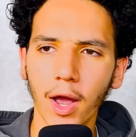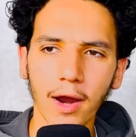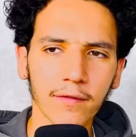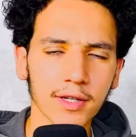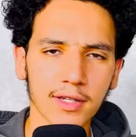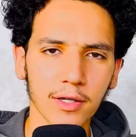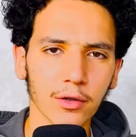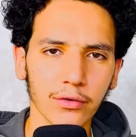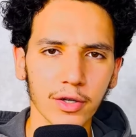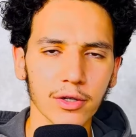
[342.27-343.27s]
Every
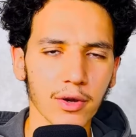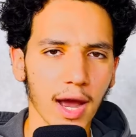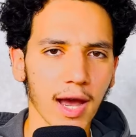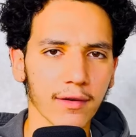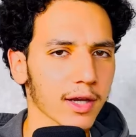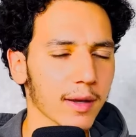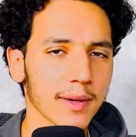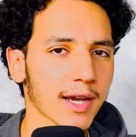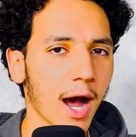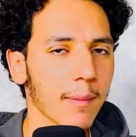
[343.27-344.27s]
single fear you have can be
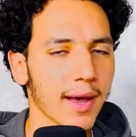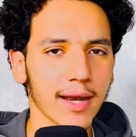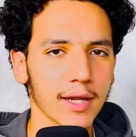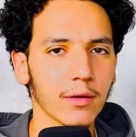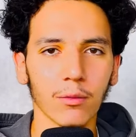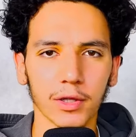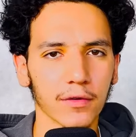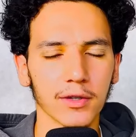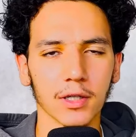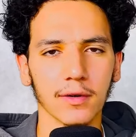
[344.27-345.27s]
combated with the fear of